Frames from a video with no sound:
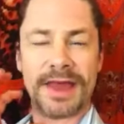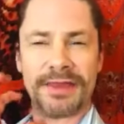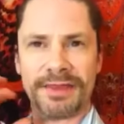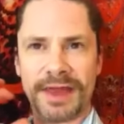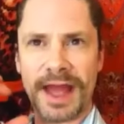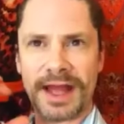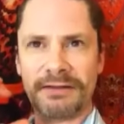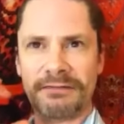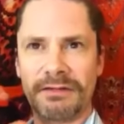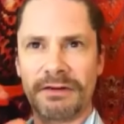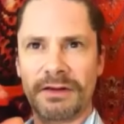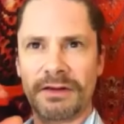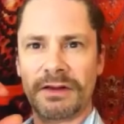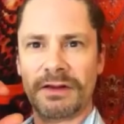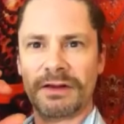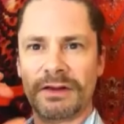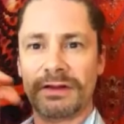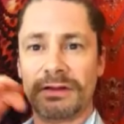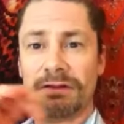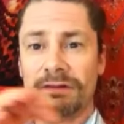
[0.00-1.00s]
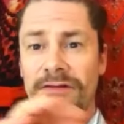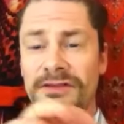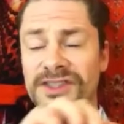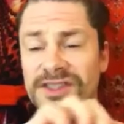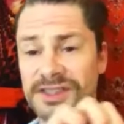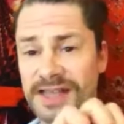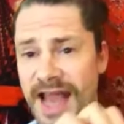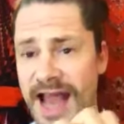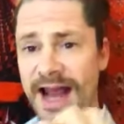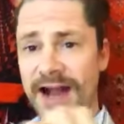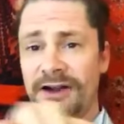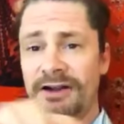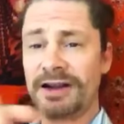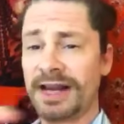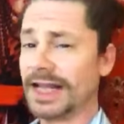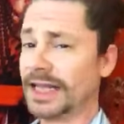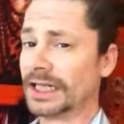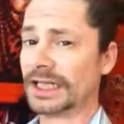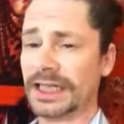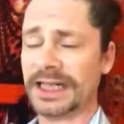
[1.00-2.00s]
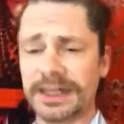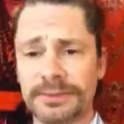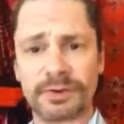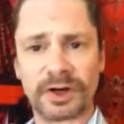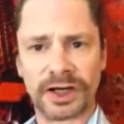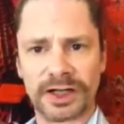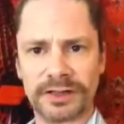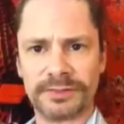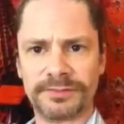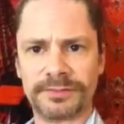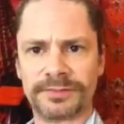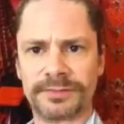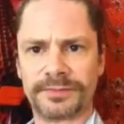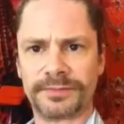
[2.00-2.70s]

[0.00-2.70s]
then Saturn in Libra